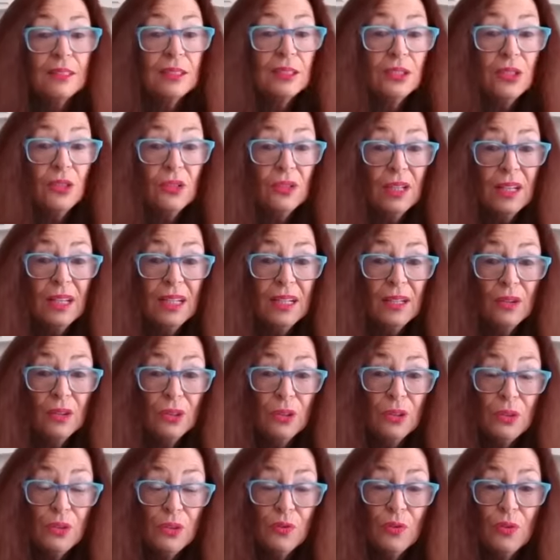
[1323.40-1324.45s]
it's certainly
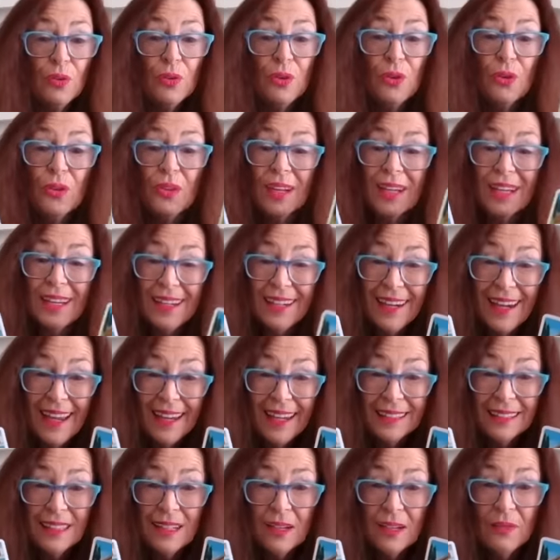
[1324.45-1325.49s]
not useful to the
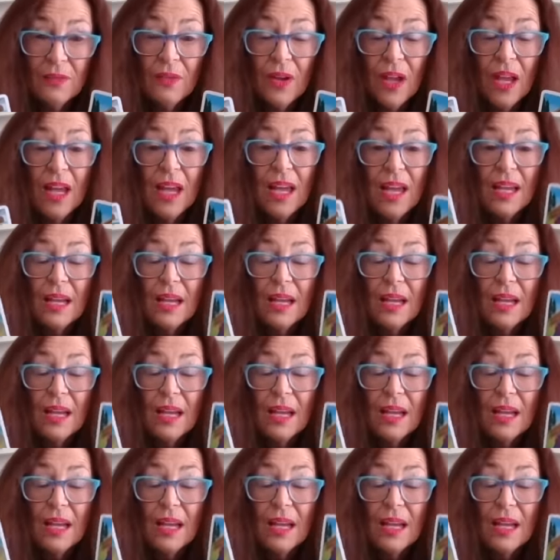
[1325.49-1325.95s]
collective.